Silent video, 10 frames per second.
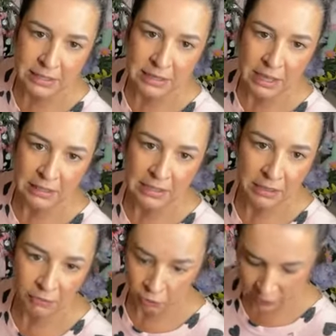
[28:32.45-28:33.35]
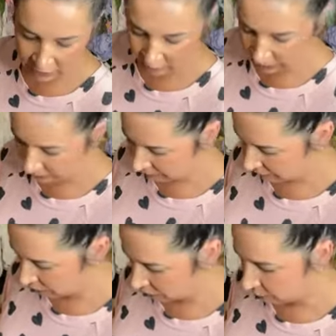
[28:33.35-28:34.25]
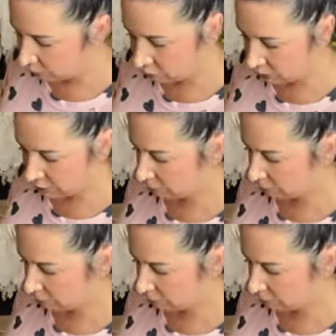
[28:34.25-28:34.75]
they think of Christmas, you know, which I don't